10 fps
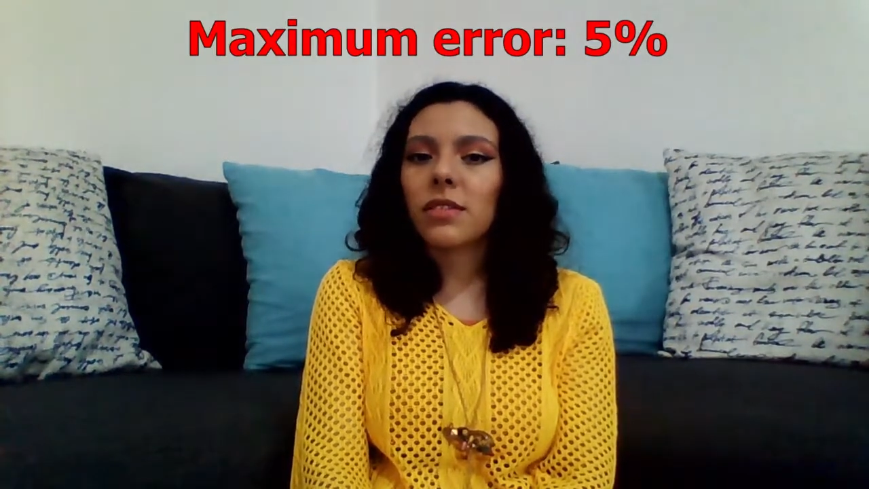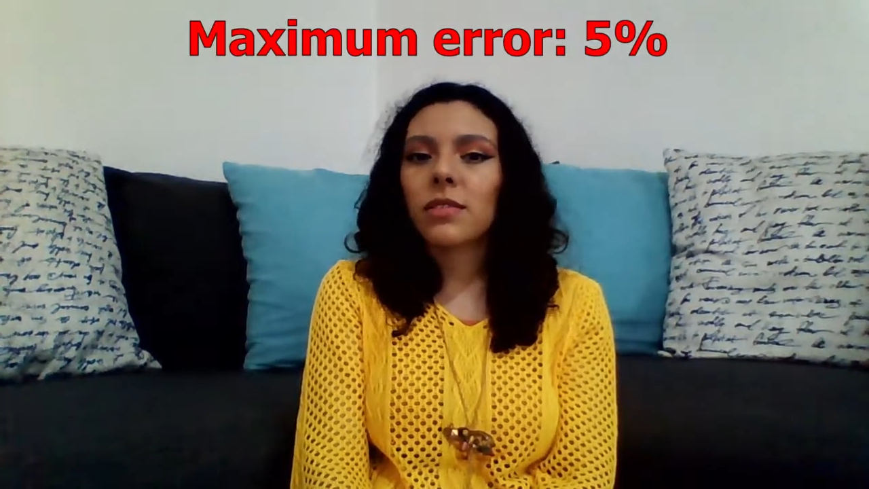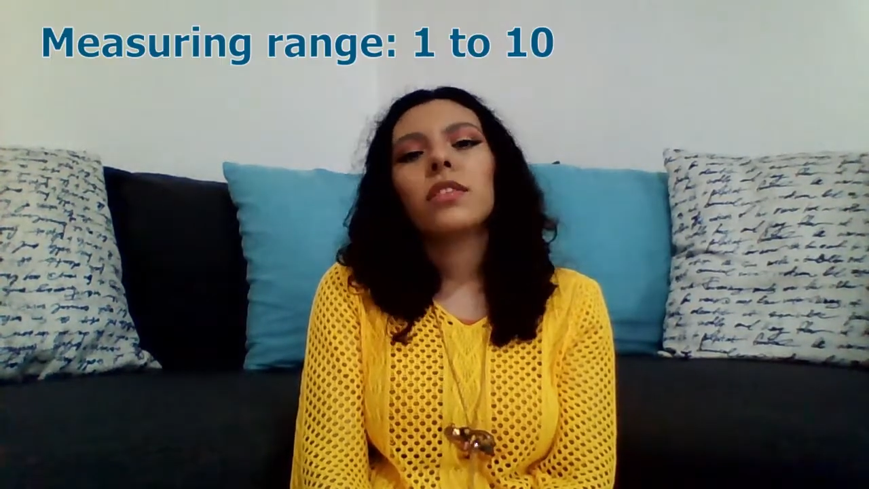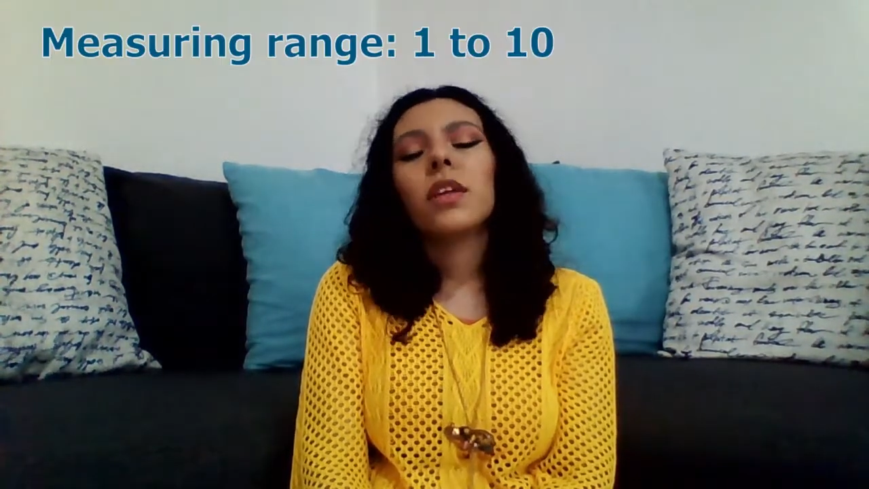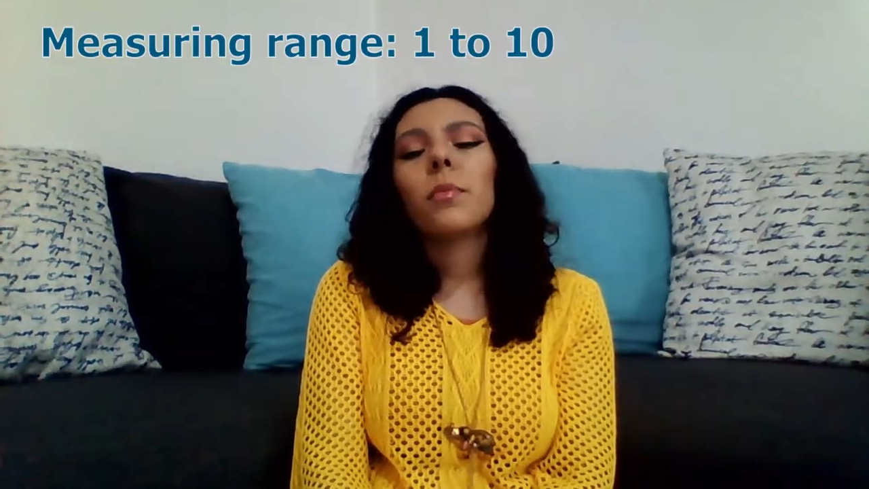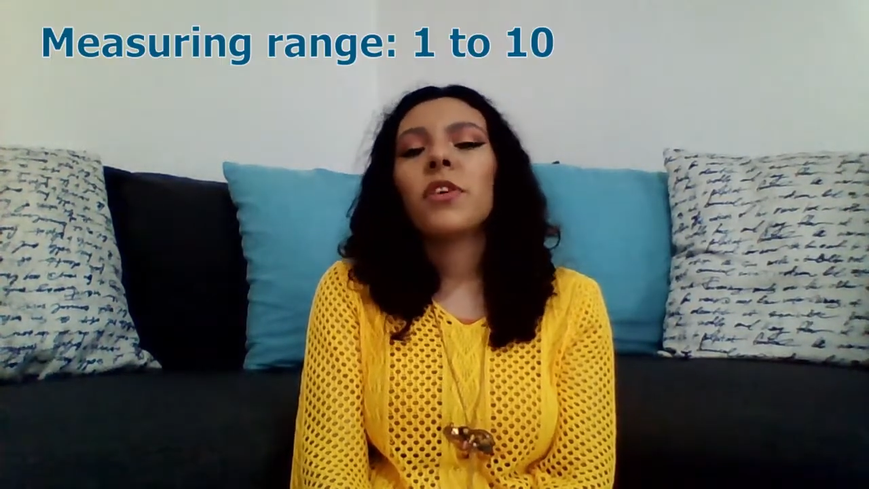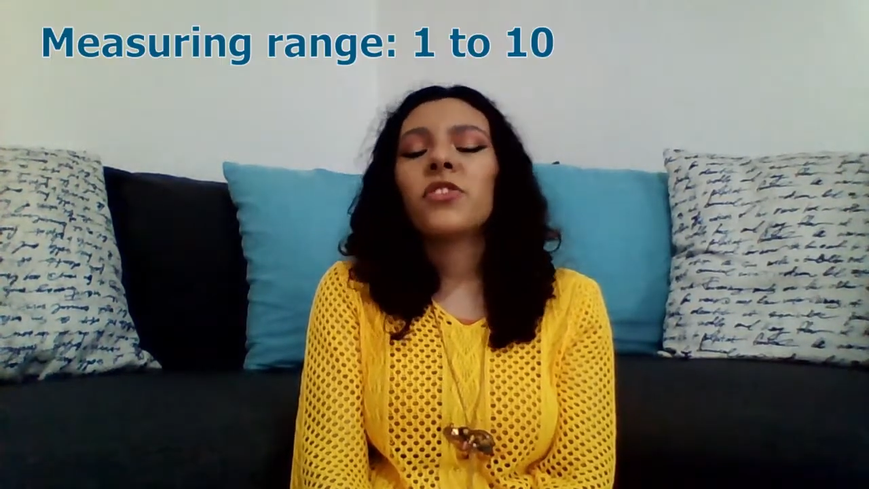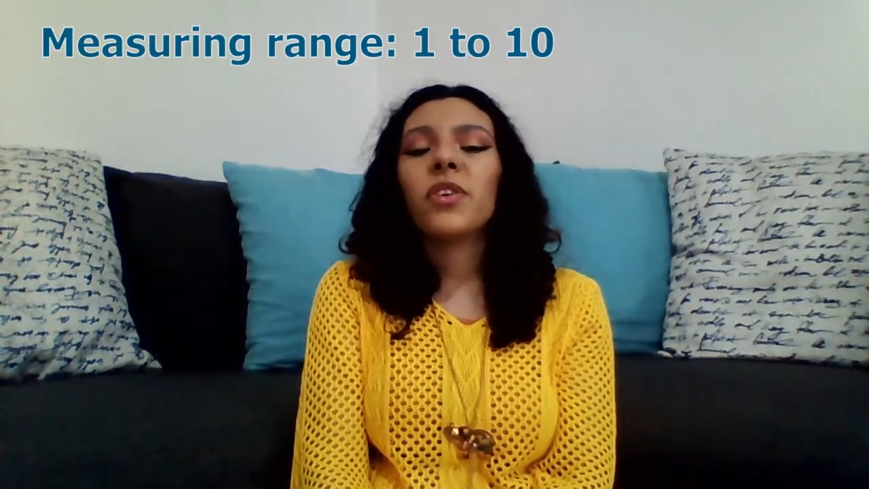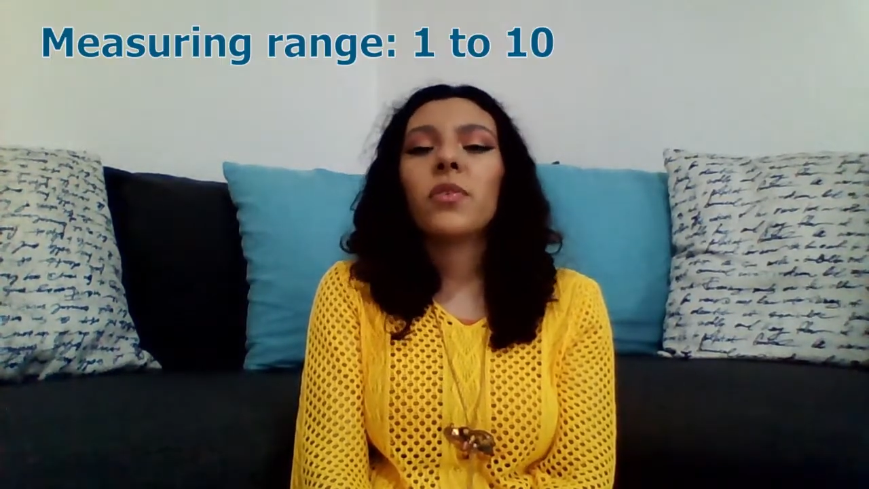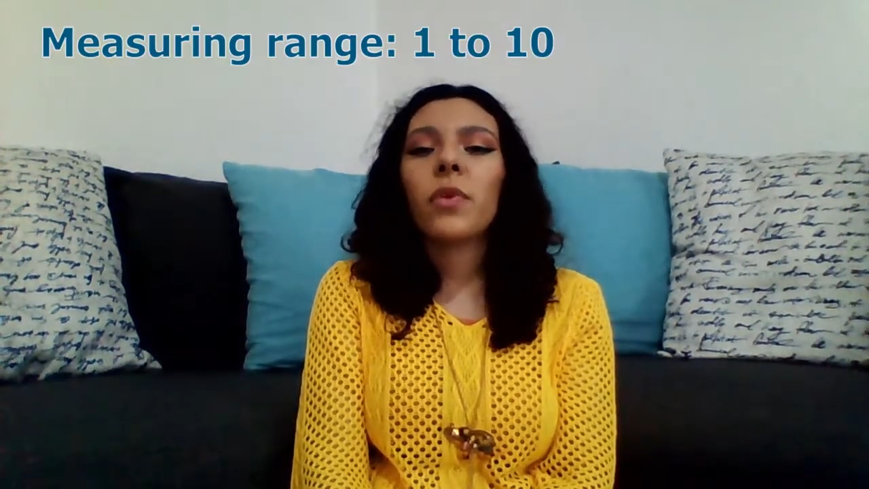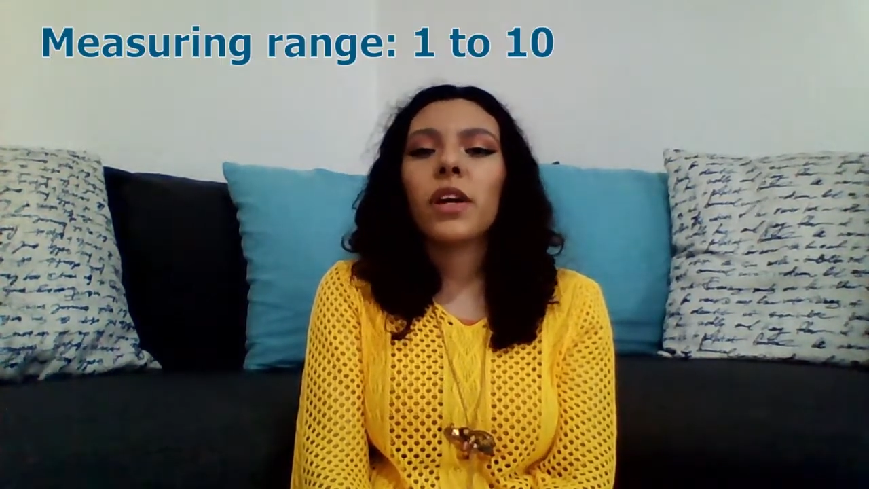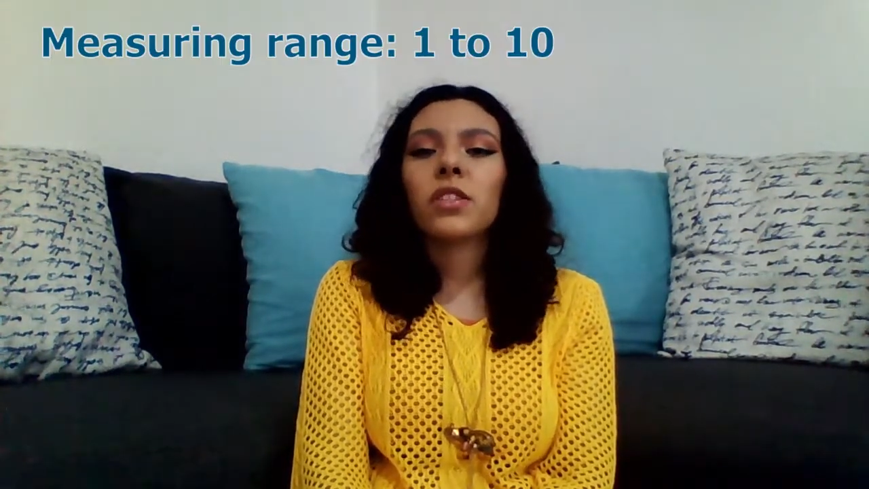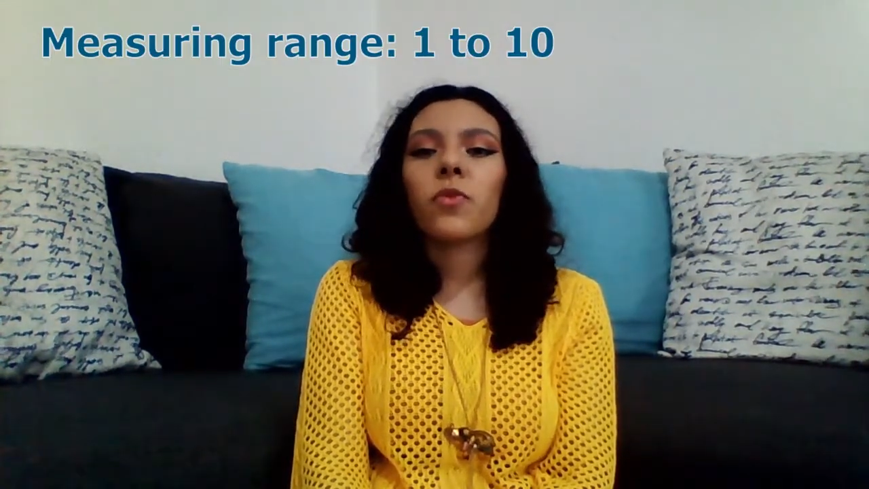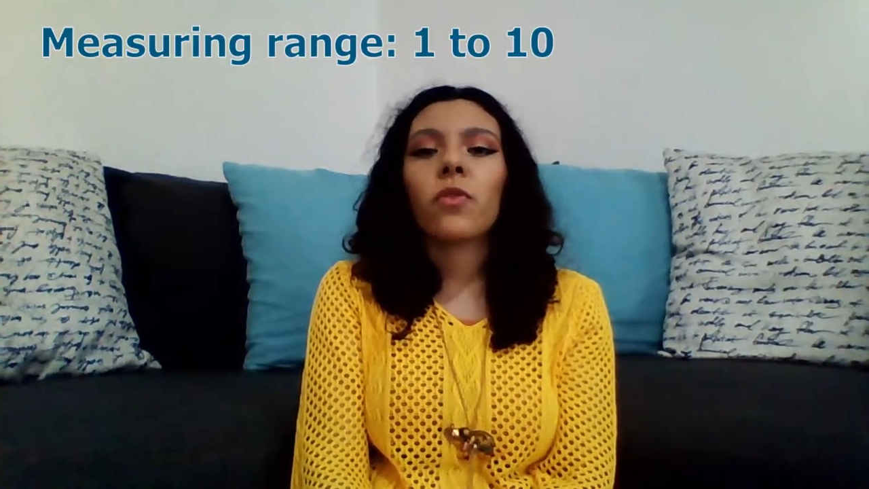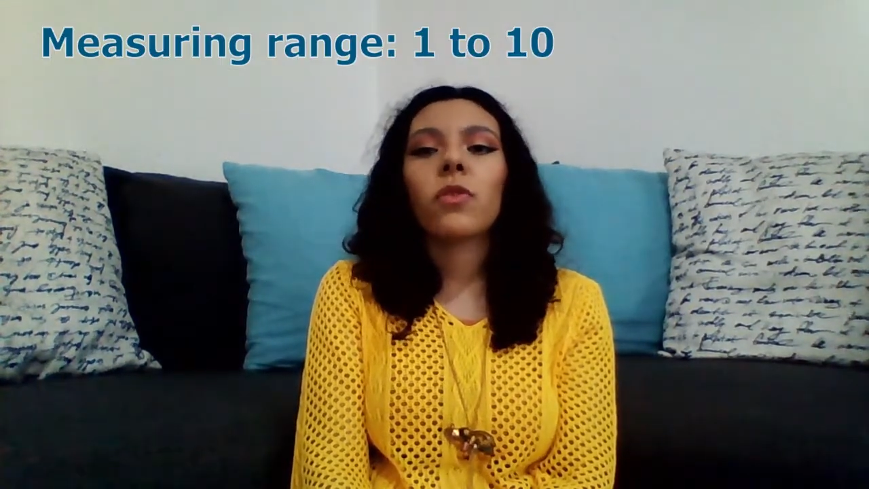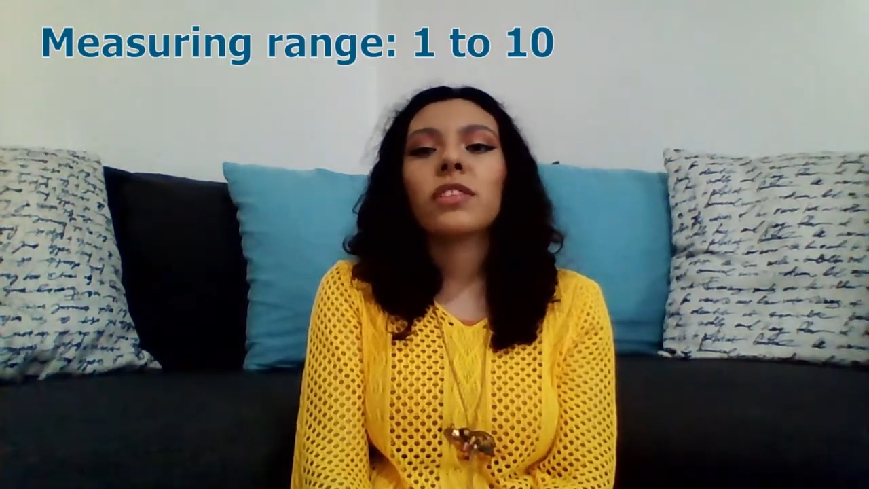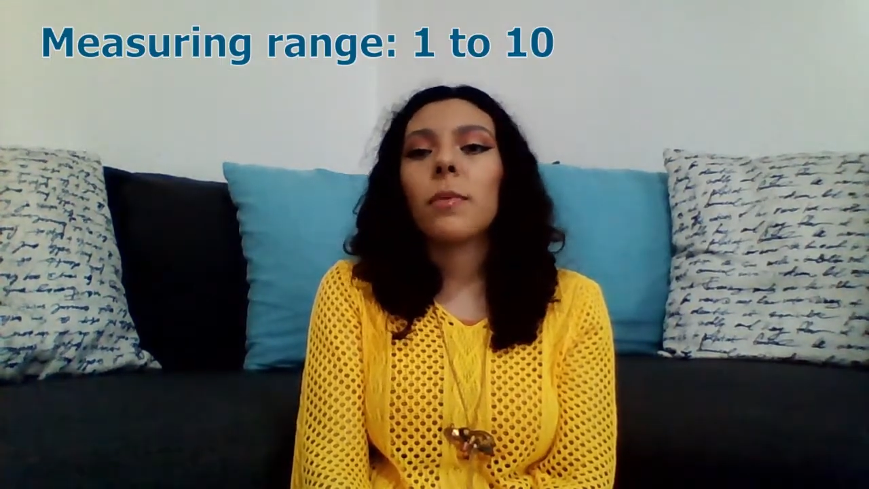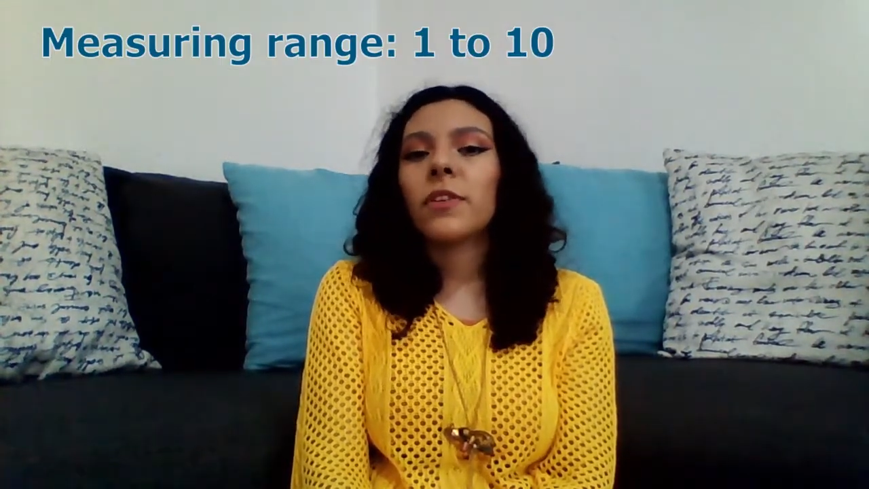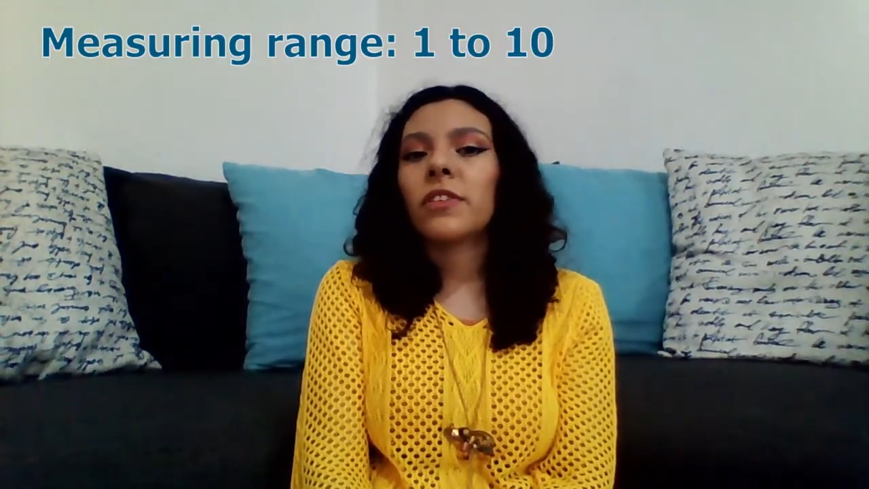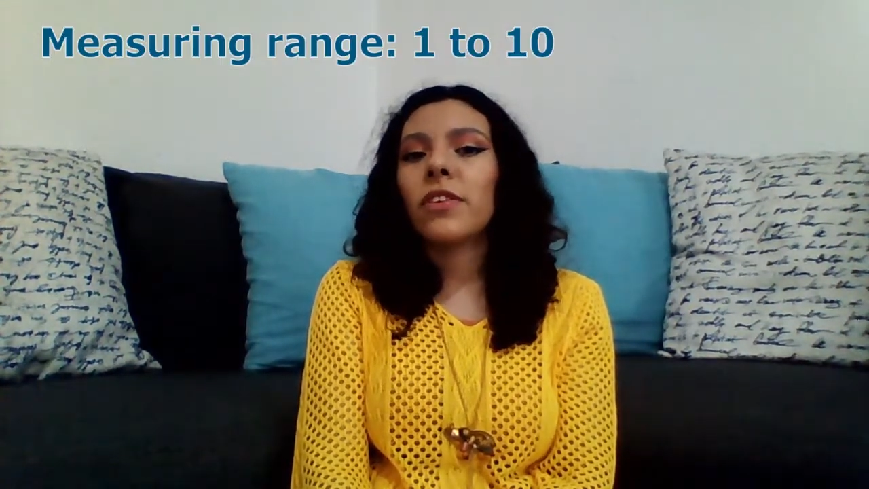The measuring range for
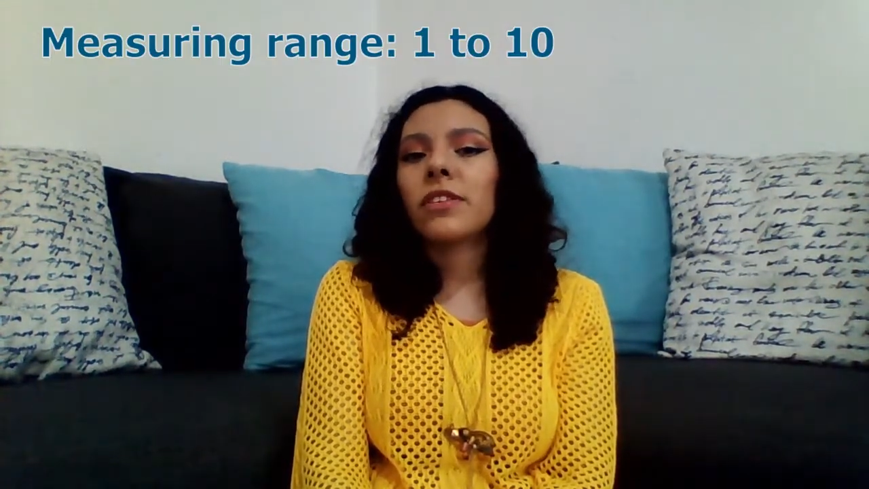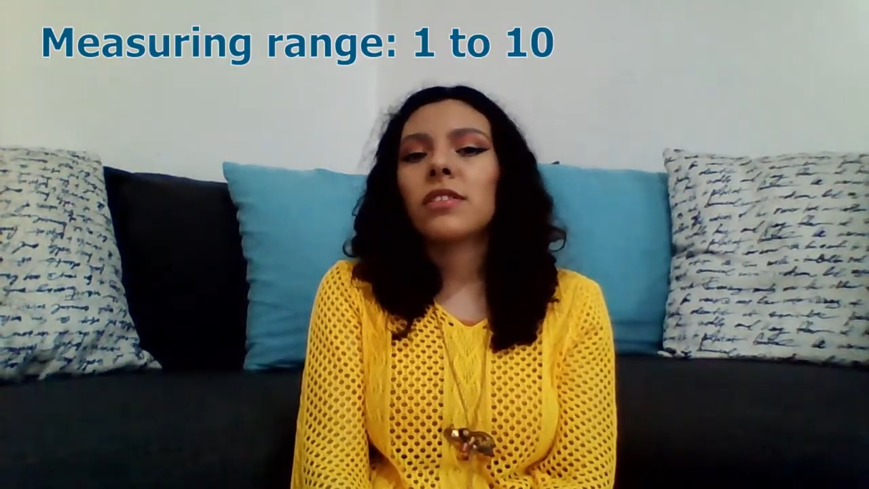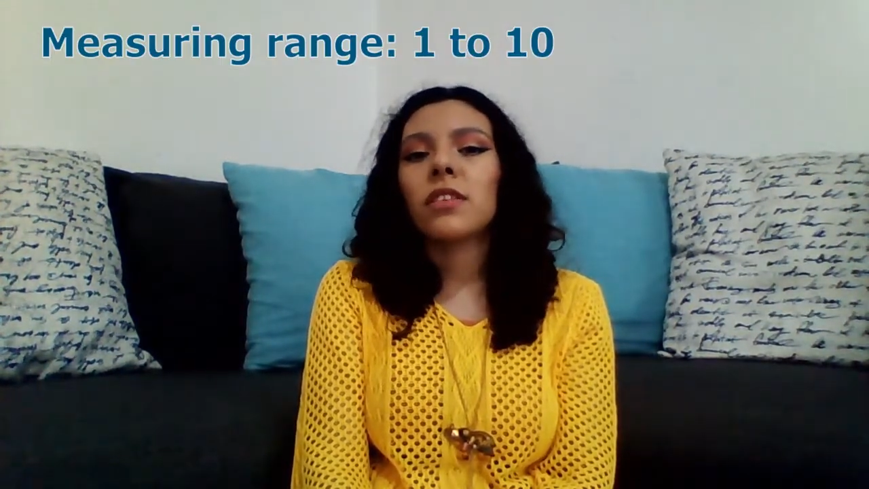rotameters